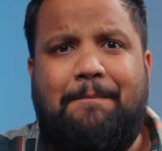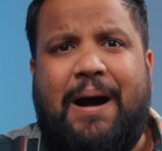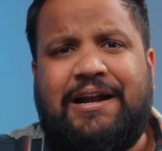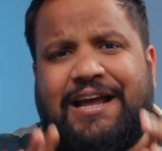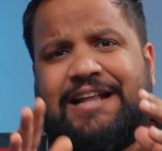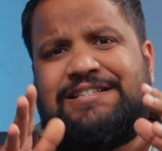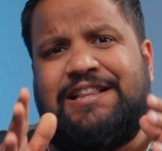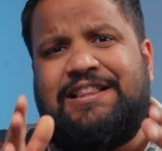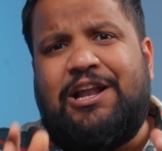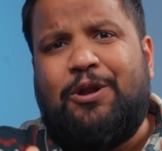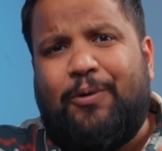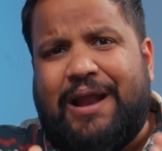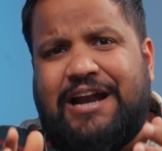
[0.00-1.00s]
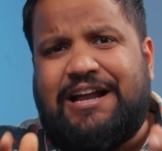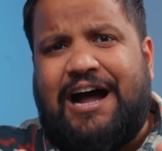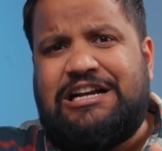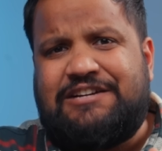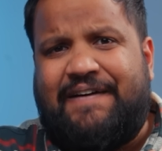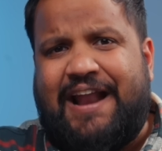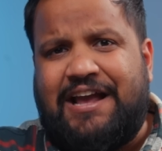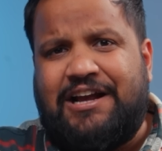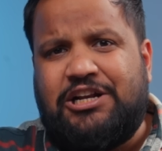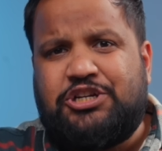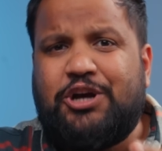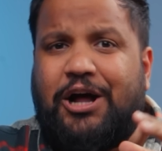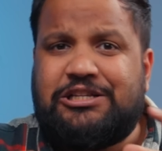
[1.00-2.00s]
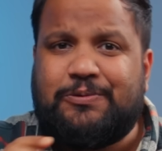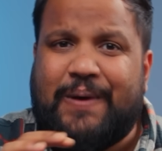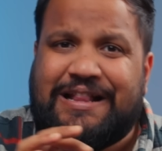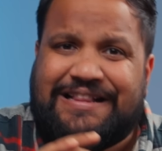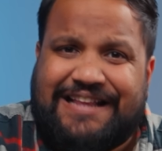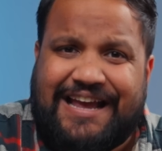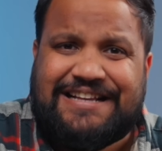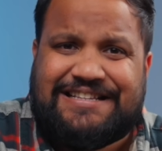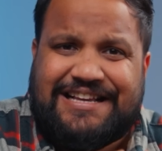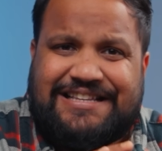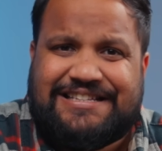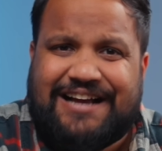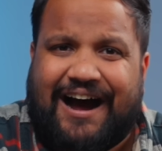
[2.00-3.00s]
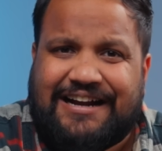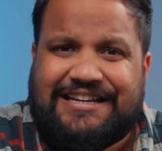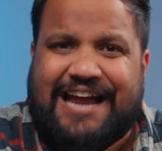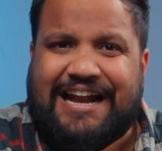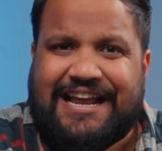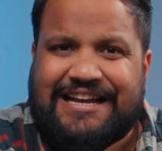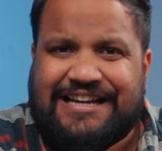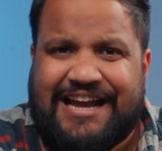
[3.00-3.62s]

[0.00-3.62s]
But it's in the low light ultrawide angle shots where things start getting